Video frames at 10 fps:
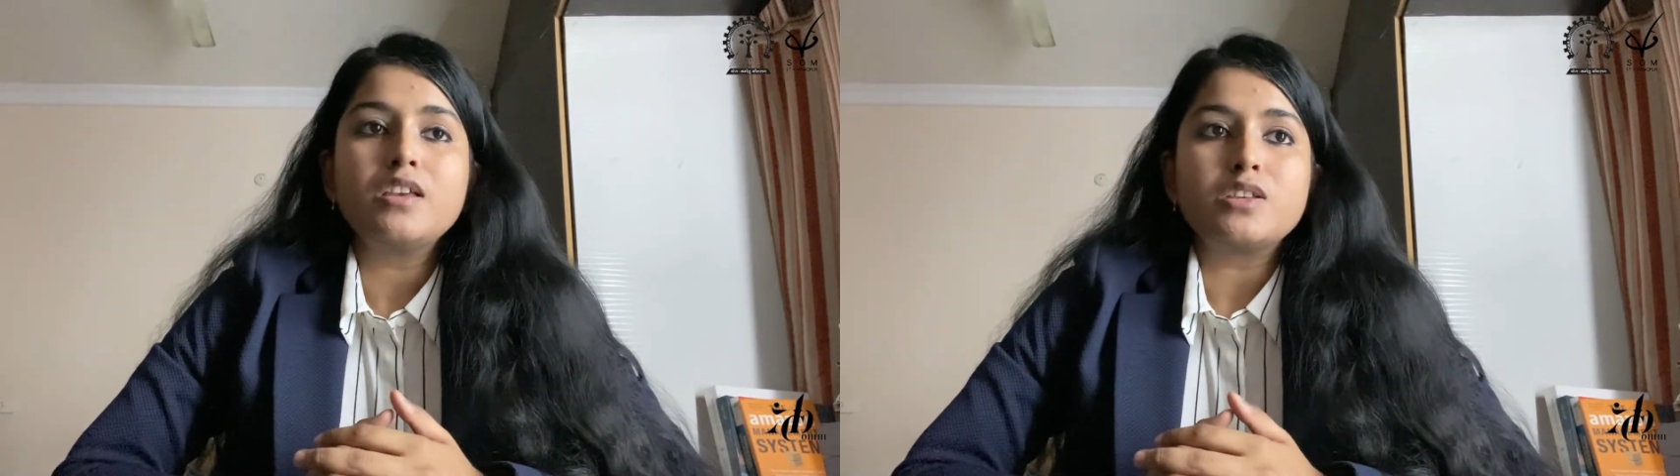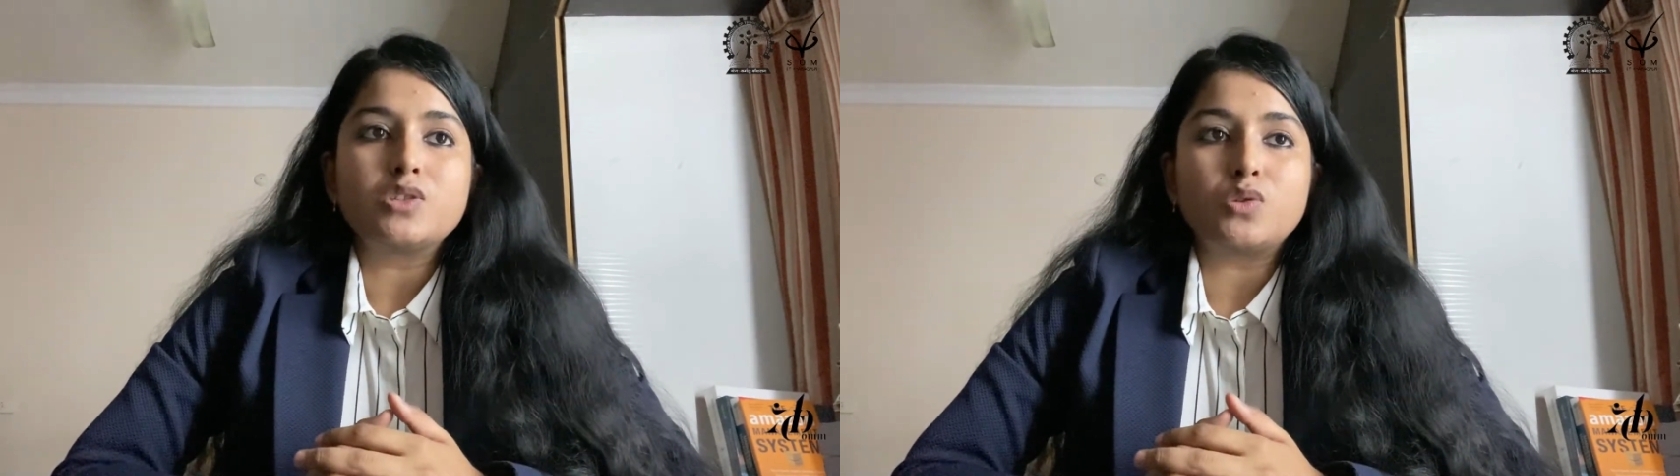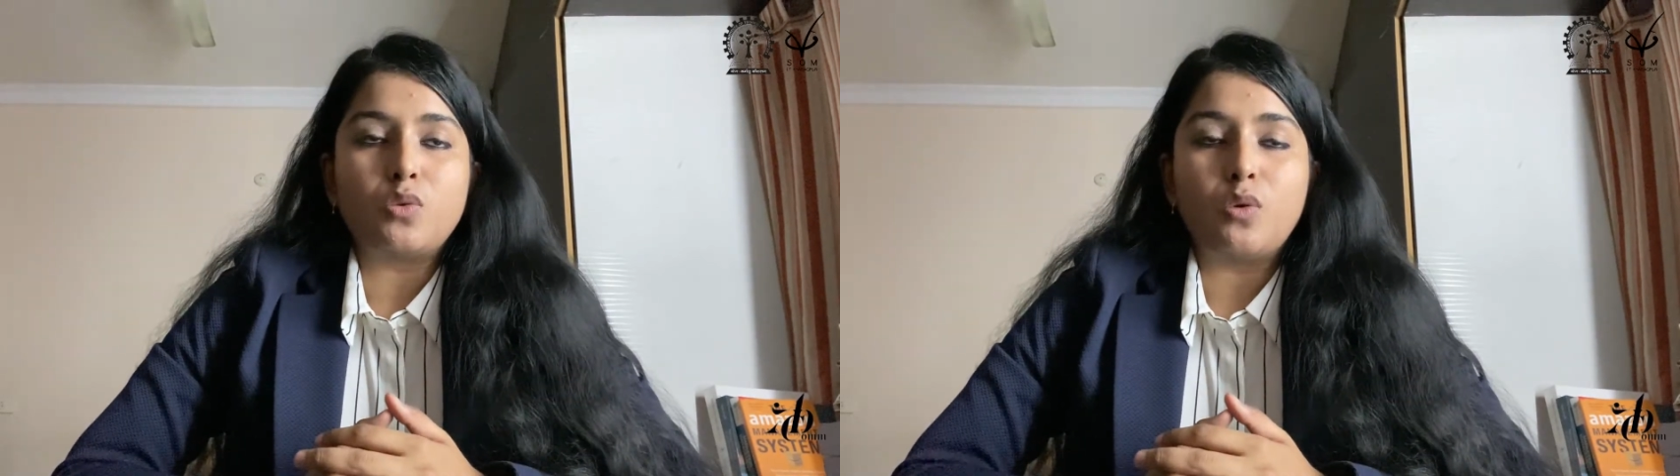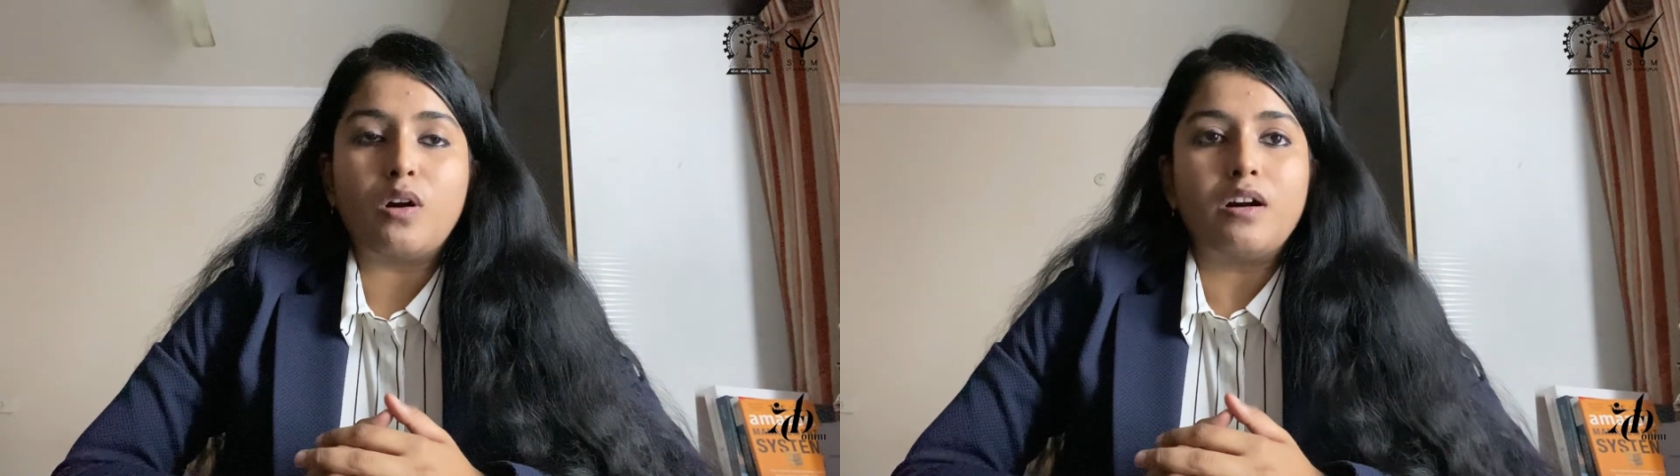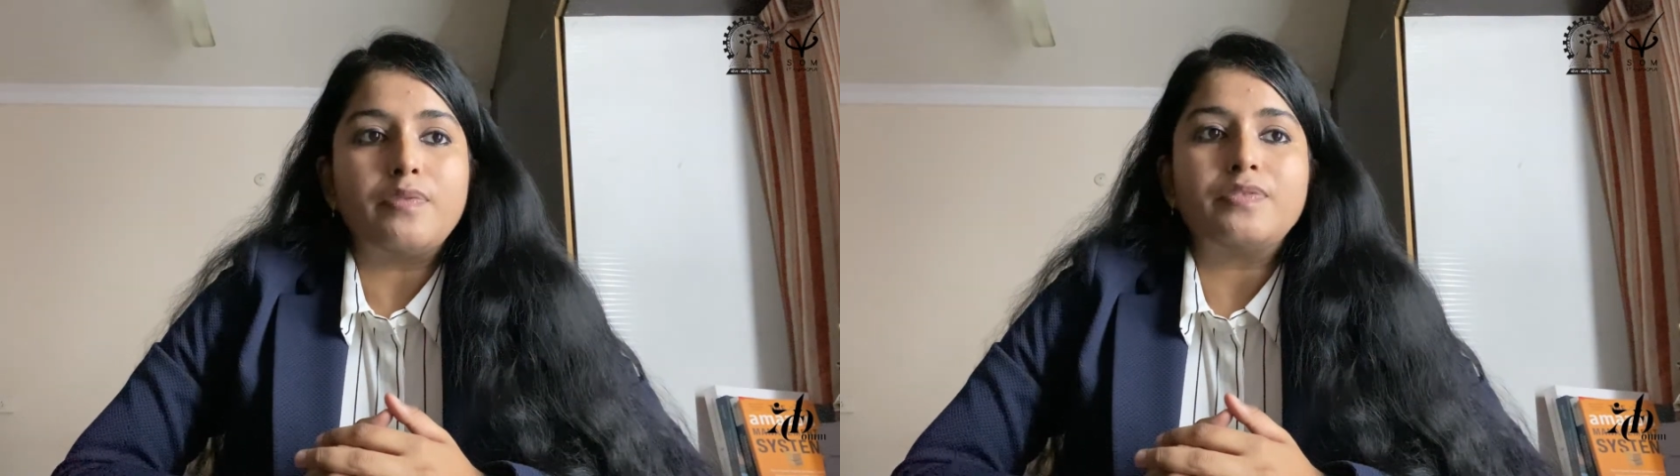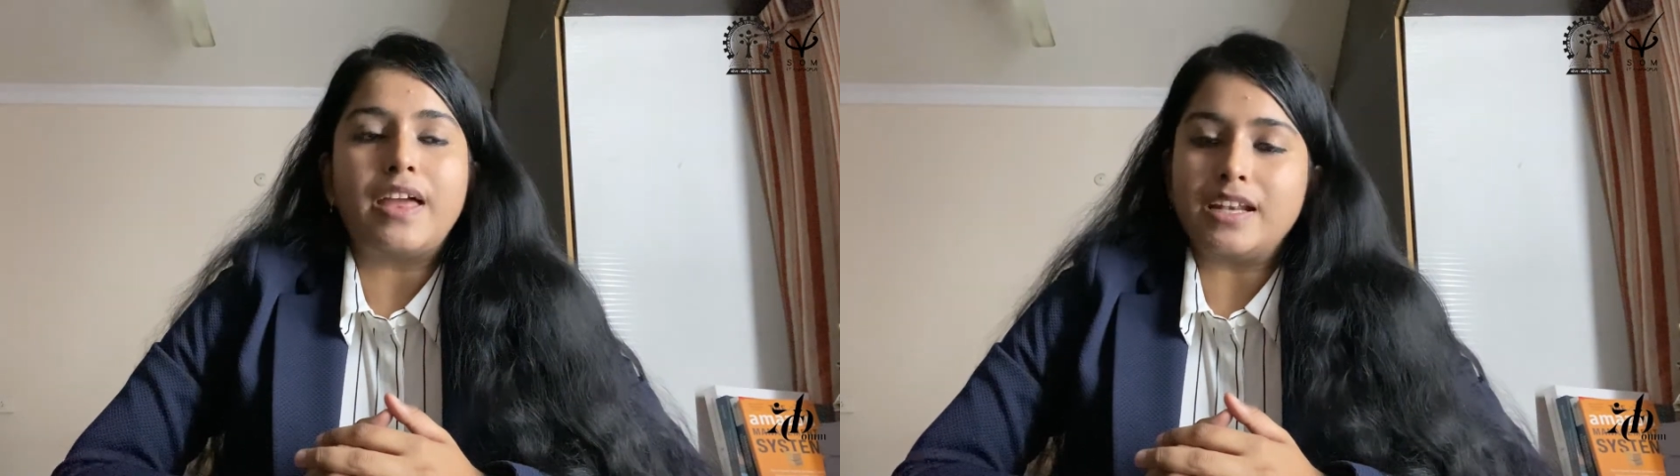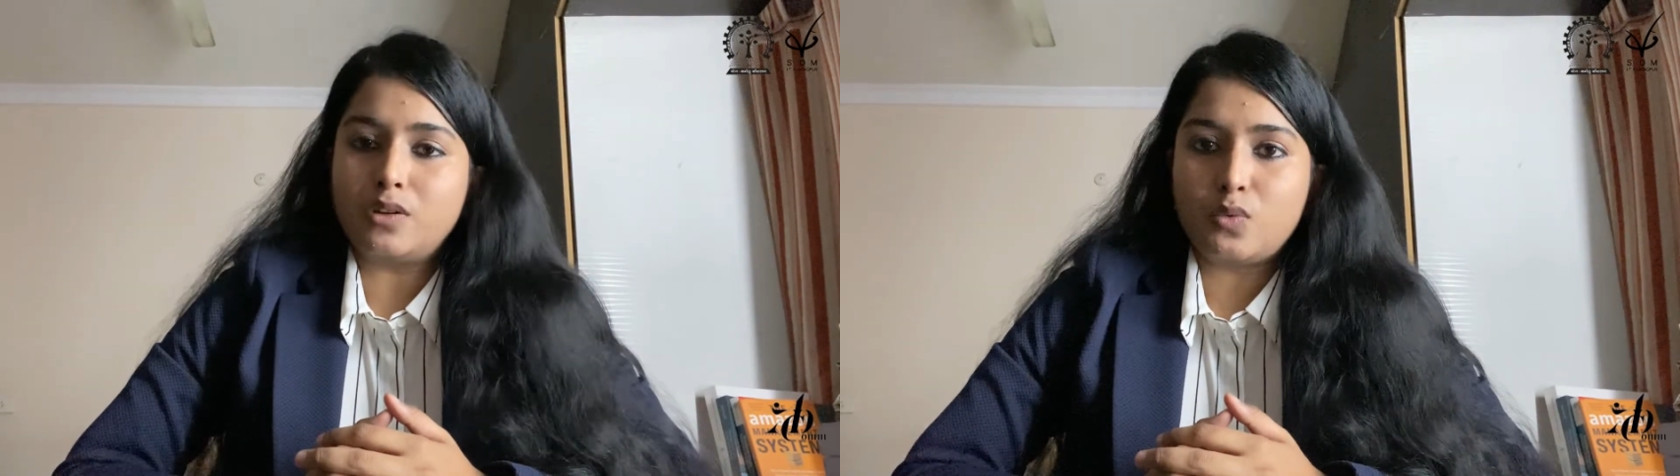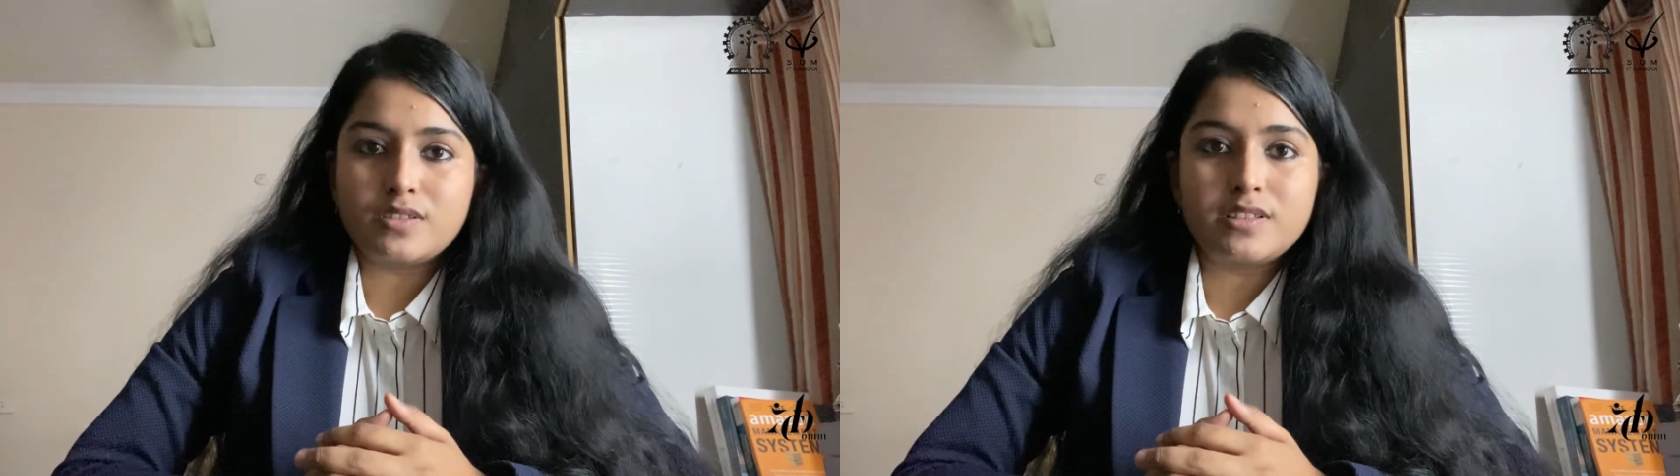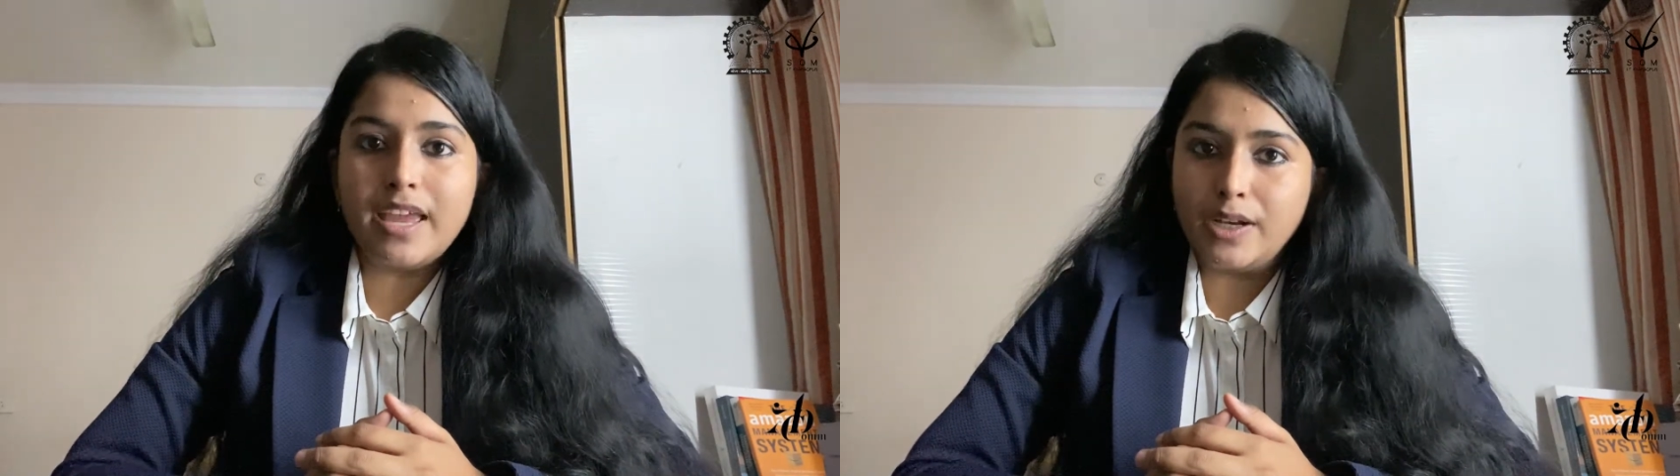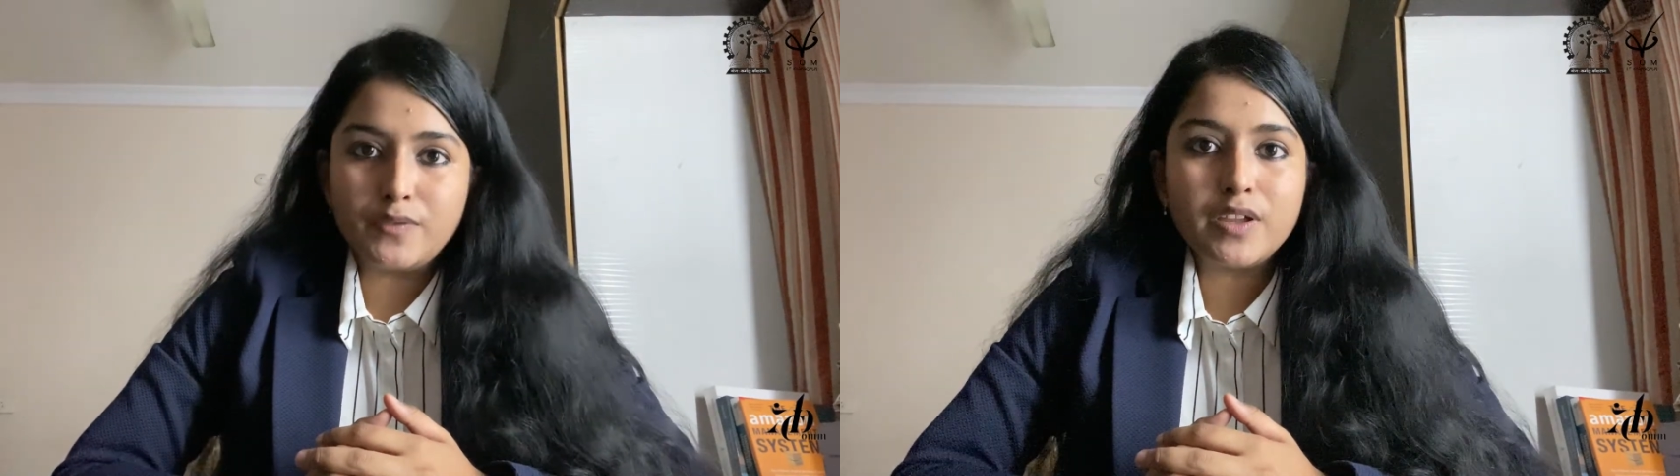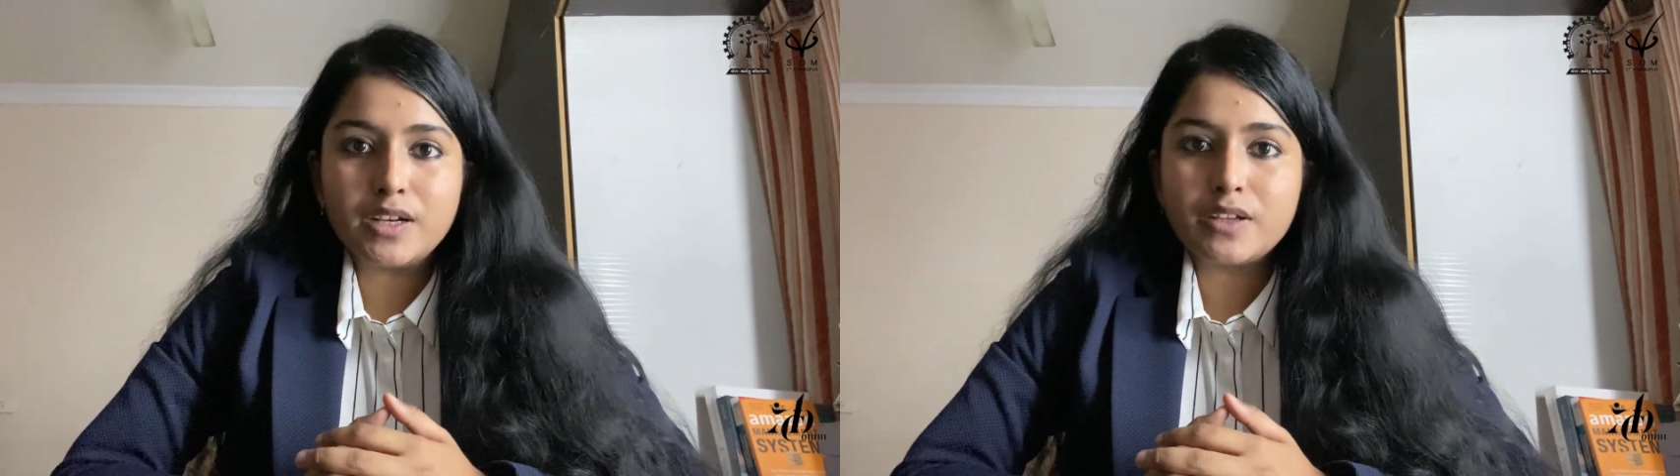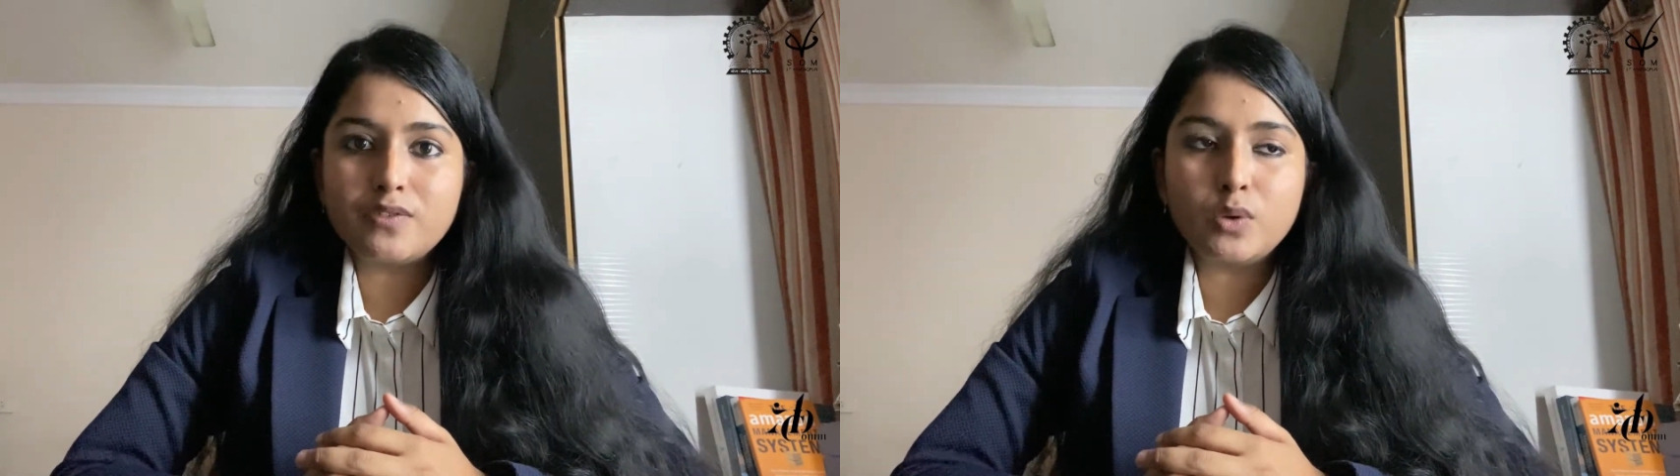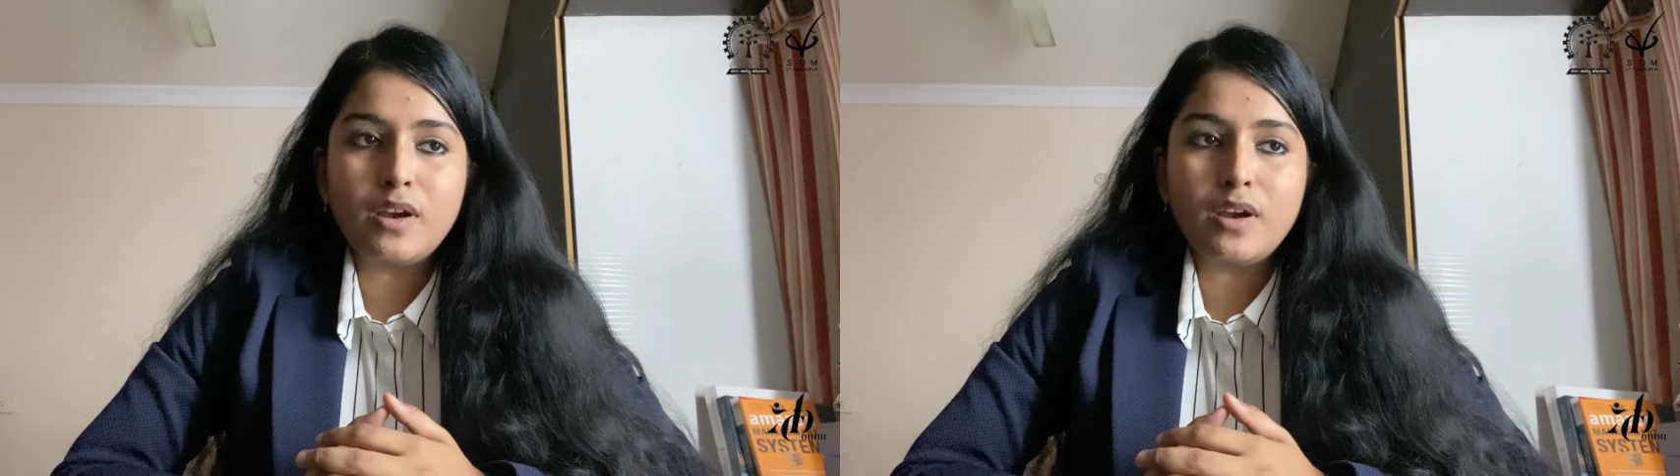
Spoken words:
So that was the end of the interview.